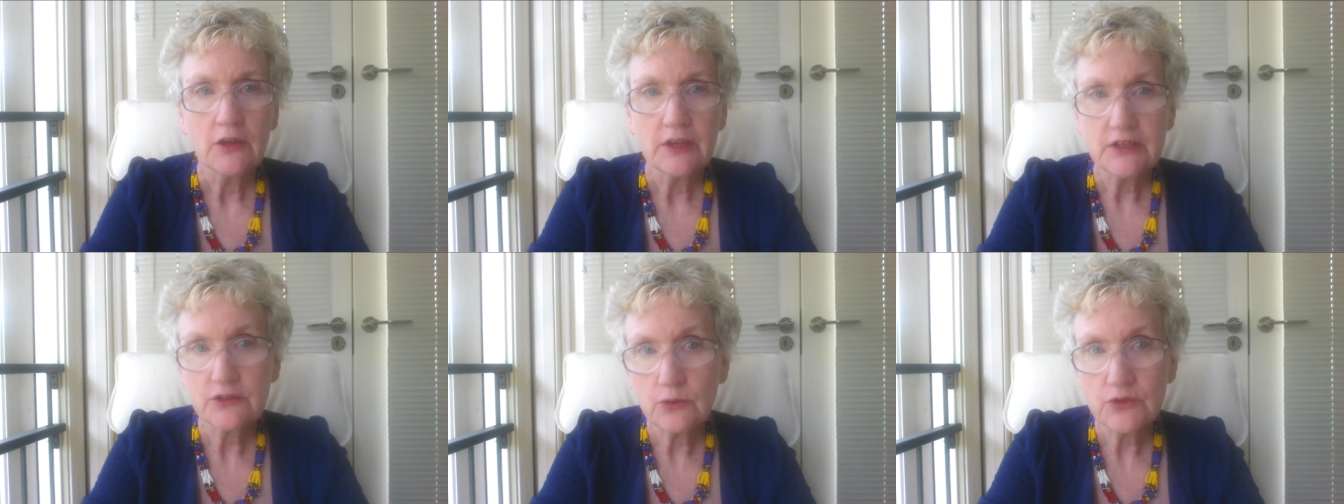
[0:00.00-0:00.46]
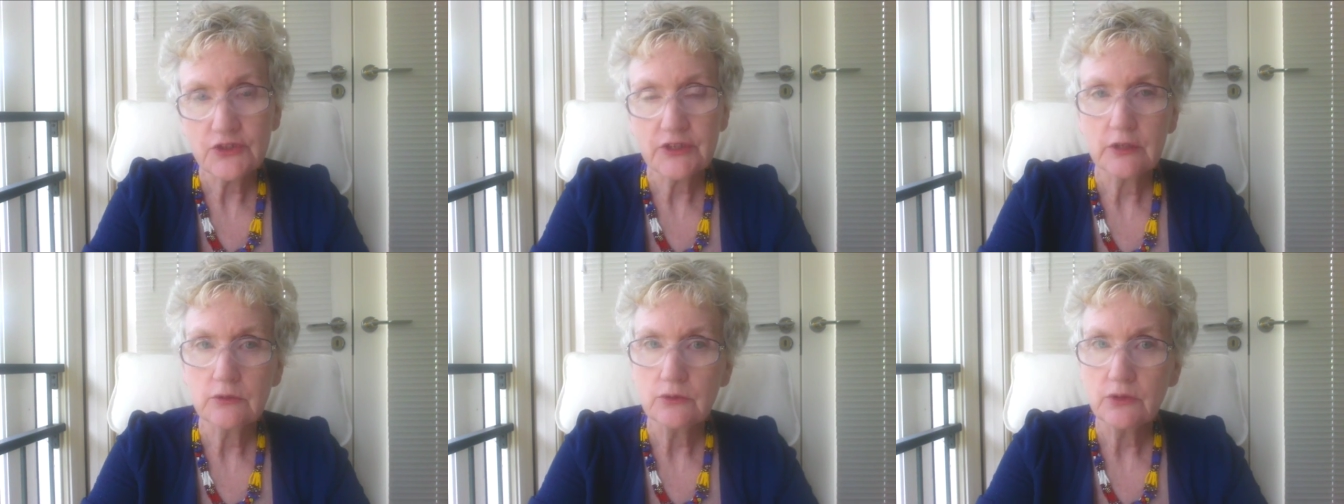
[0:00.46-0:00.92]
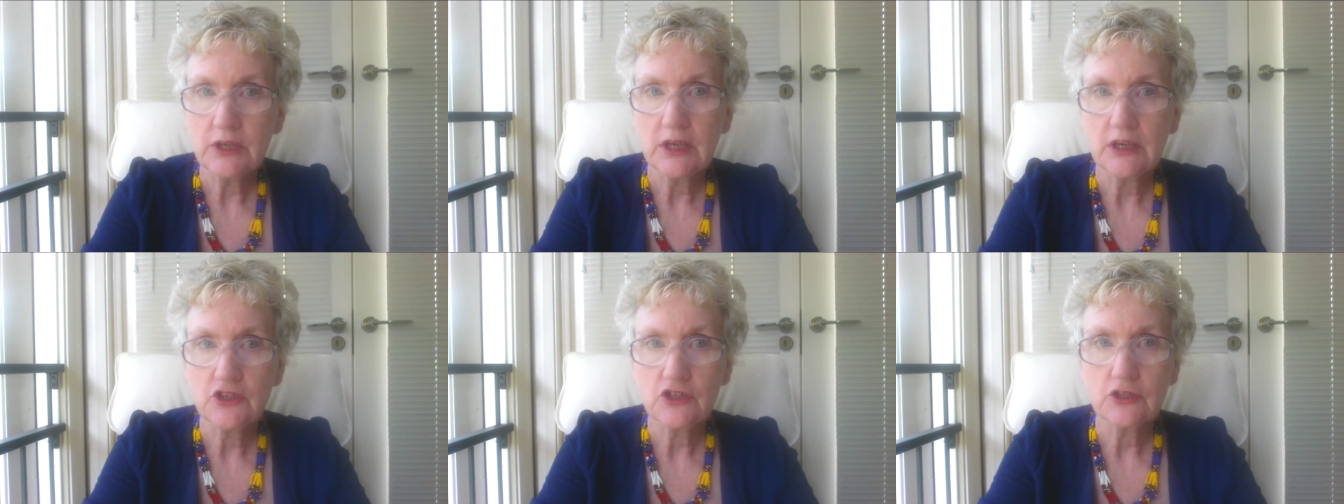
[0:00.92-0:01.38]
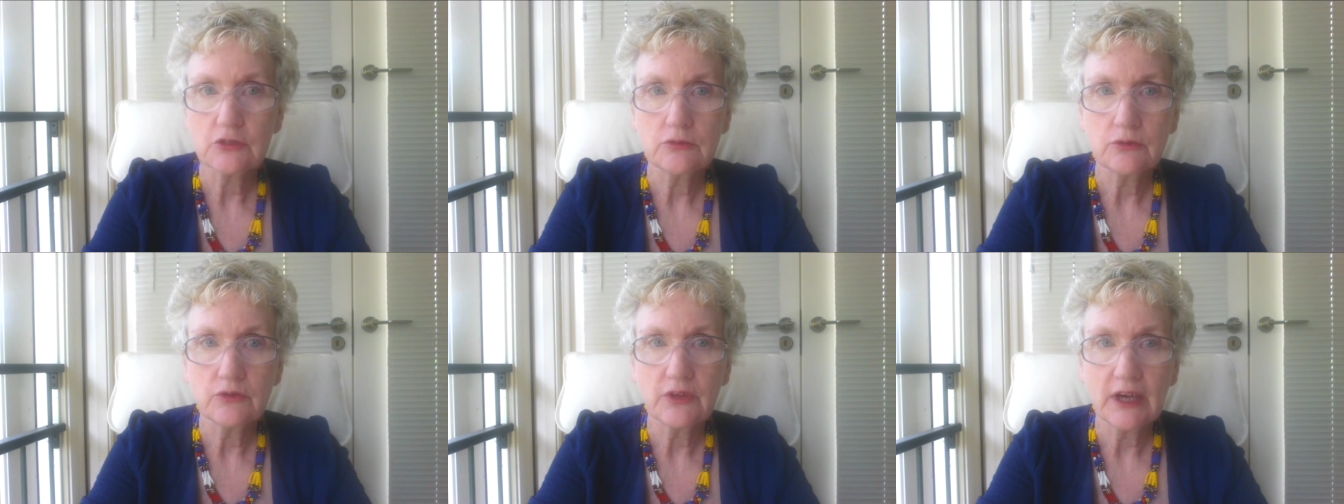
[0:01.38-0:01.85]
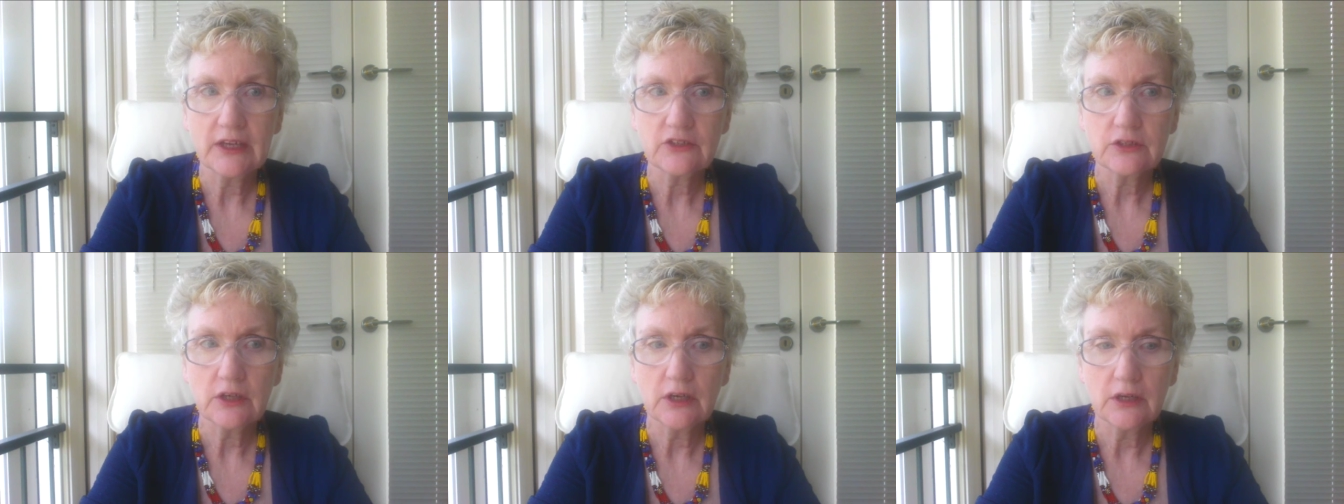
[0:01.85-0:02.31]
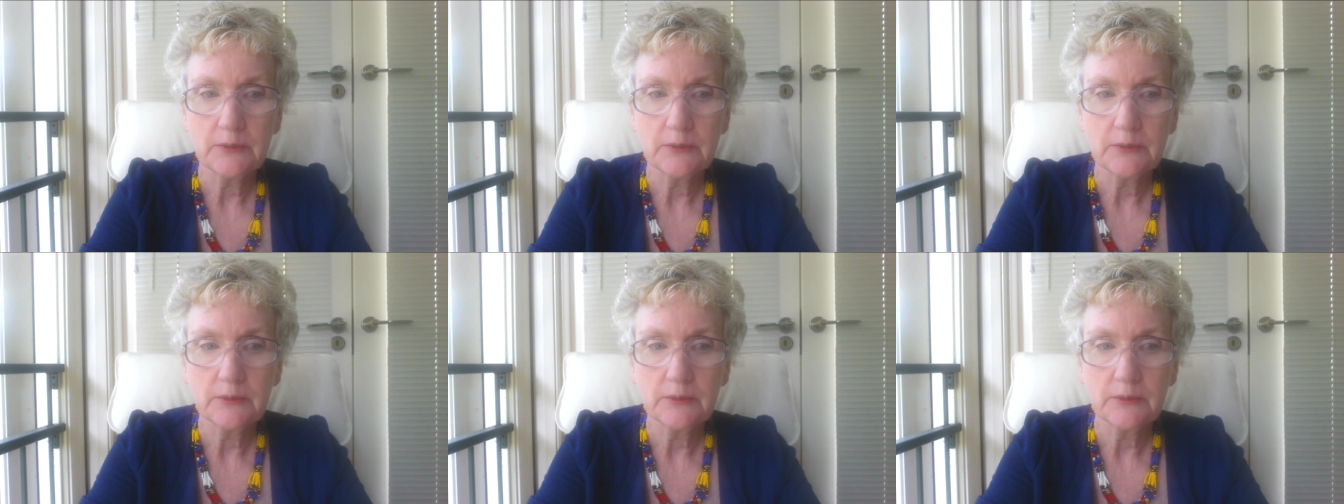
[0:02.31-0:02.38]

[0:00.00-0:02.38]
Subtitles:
There's also the issue that